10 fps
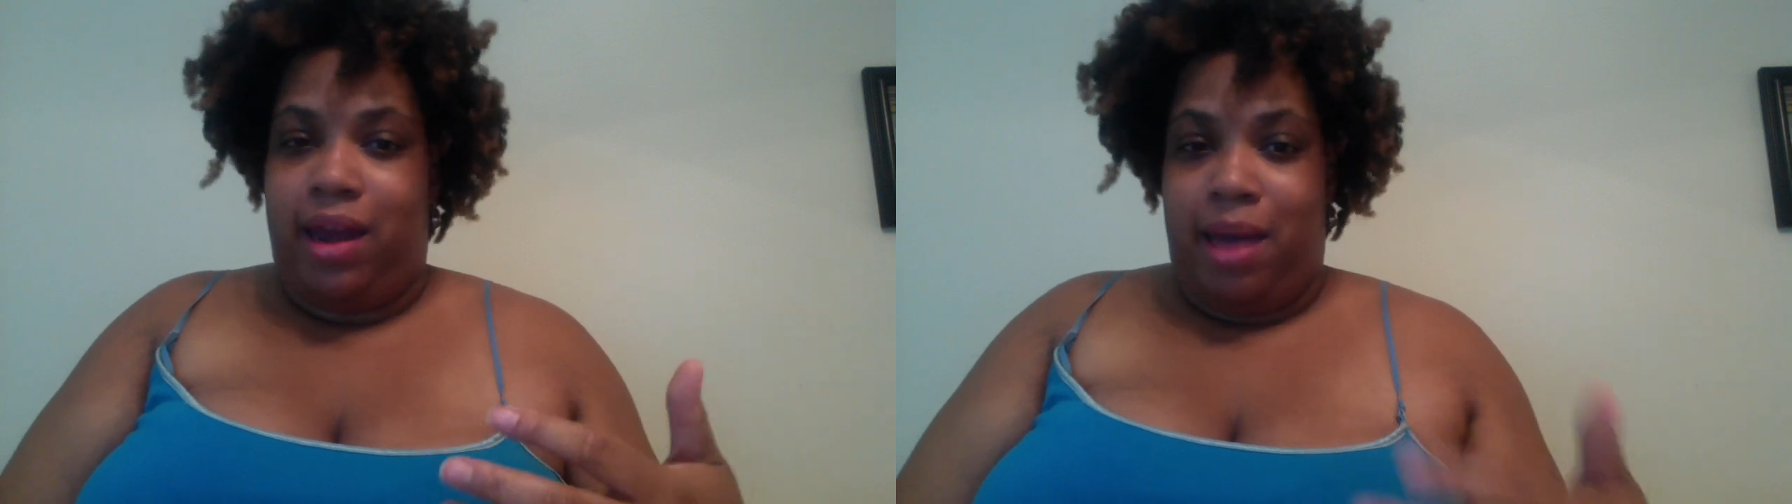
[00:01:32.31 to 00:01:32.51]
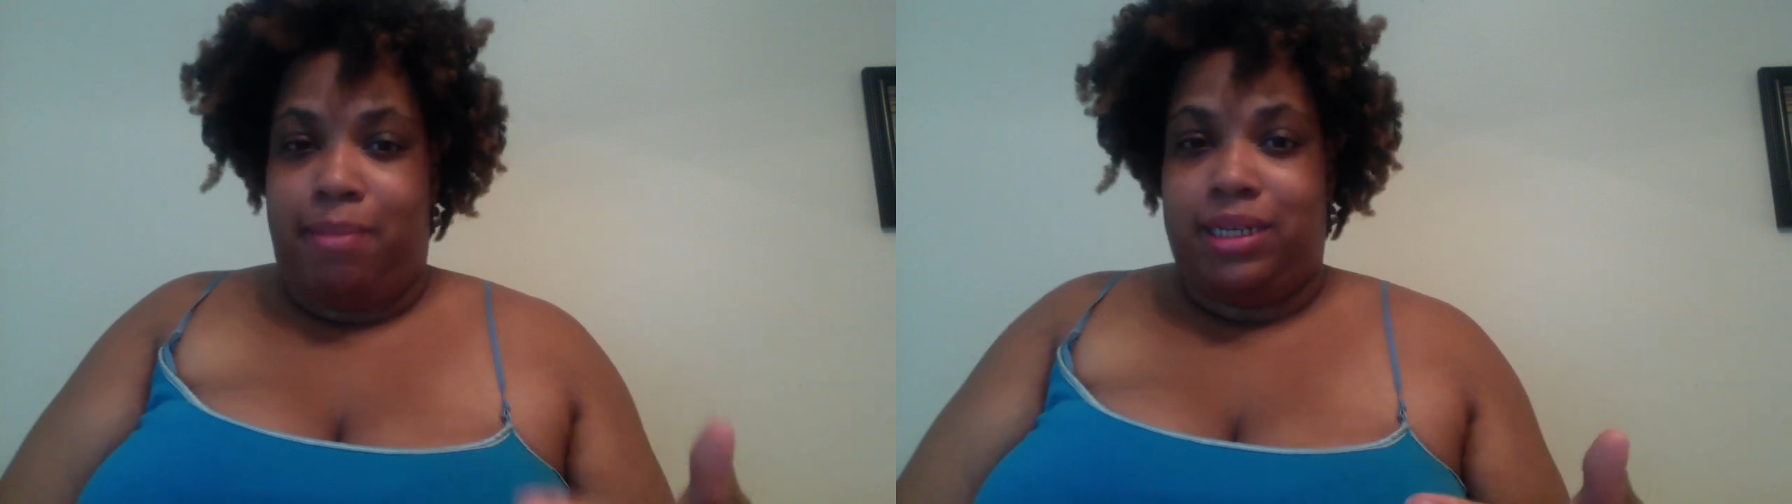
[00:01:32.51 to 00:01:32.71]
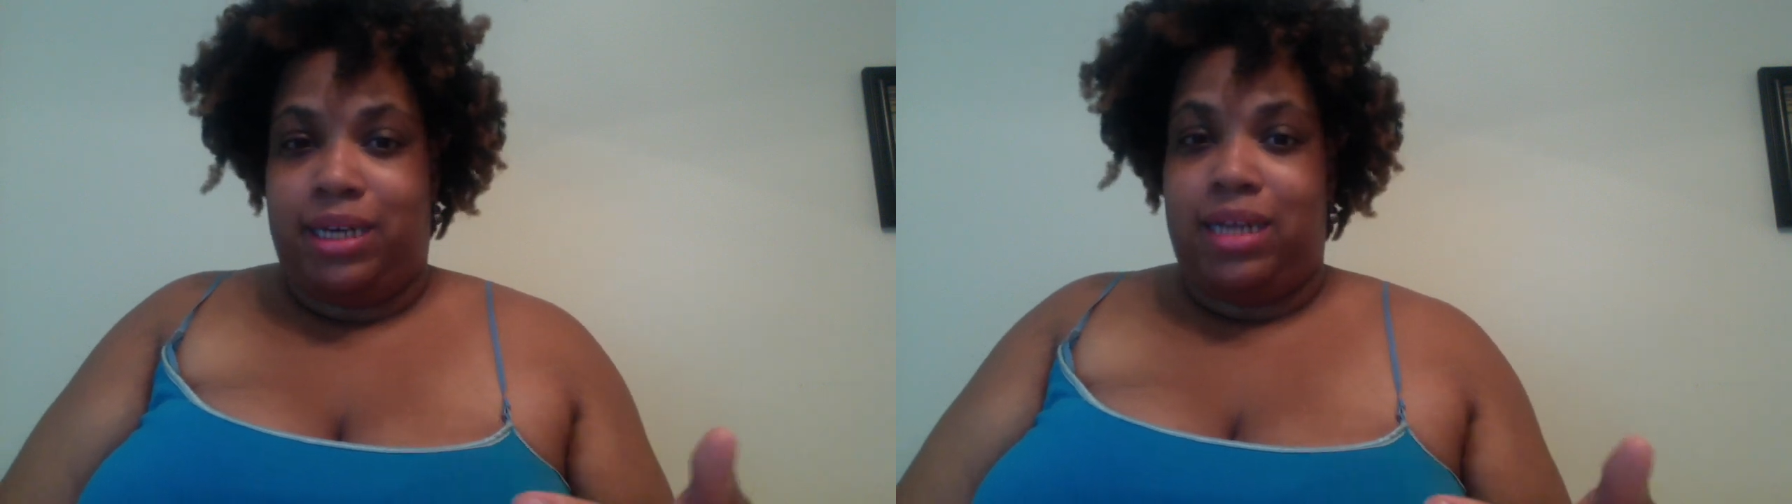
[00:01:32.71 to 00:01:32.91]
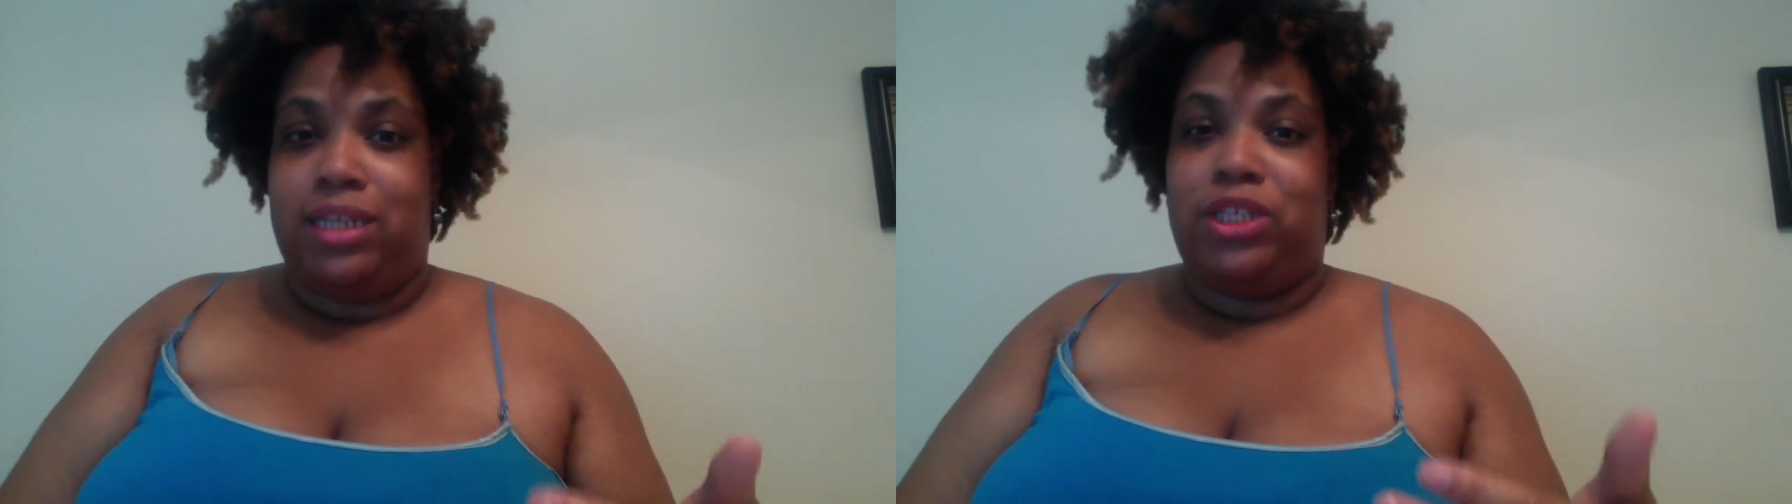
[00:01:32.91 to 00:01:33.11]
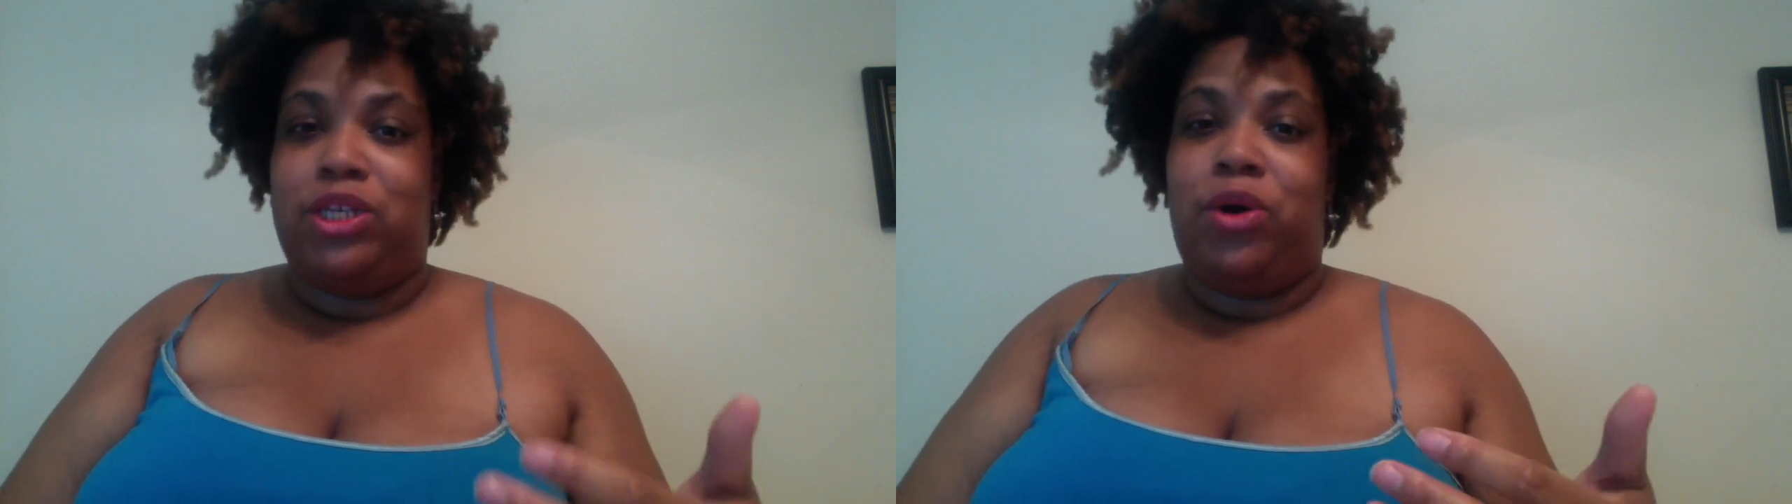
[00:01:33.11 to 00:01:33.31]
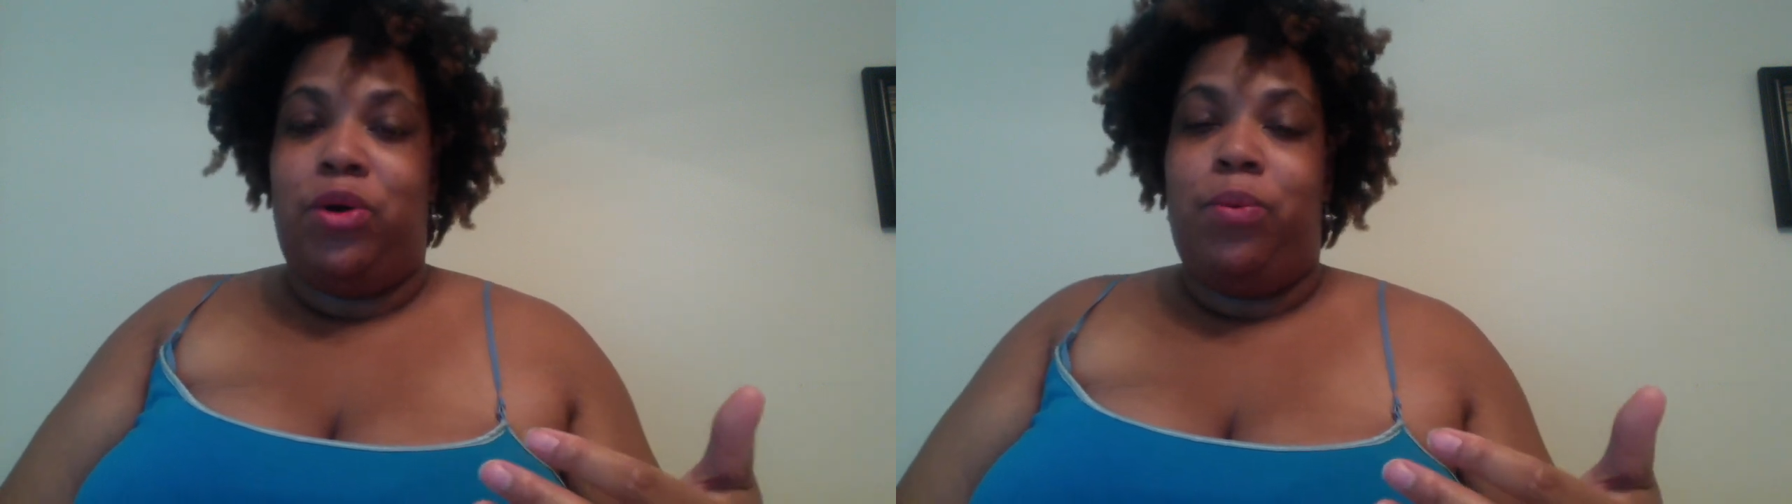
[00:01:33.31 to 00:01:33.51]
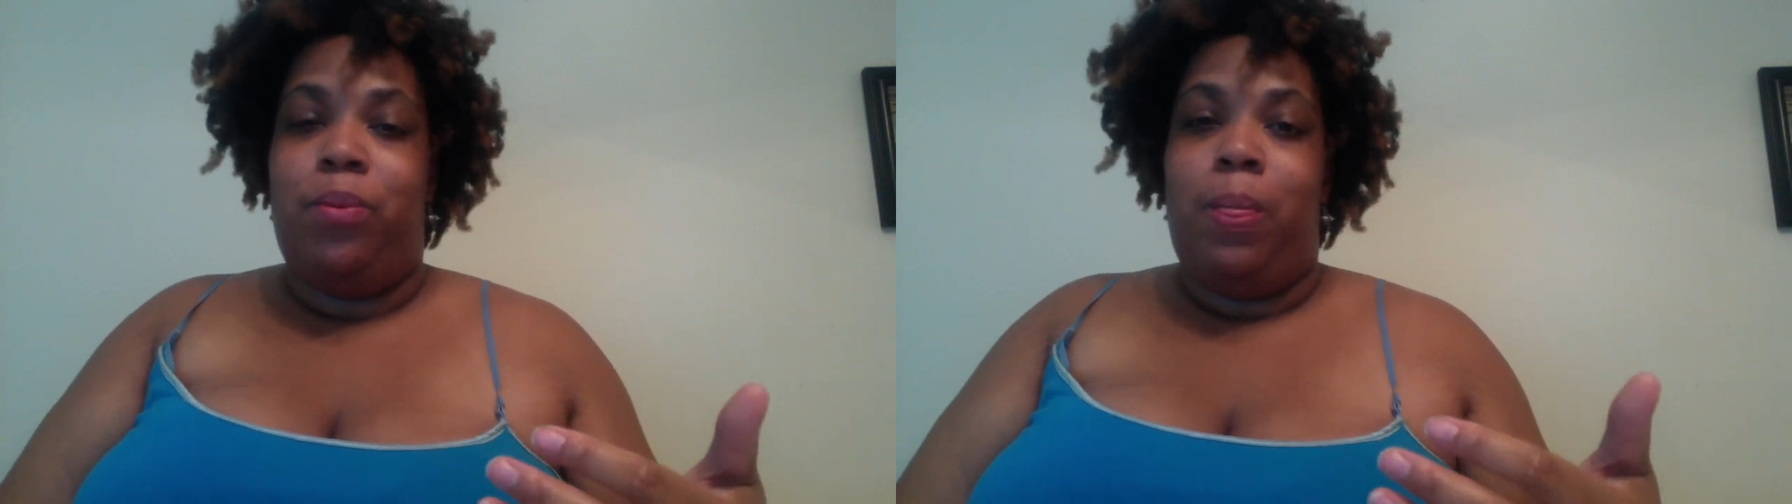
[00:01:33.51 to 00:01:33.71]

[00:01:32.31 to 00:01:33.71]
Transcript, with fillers: appetite, so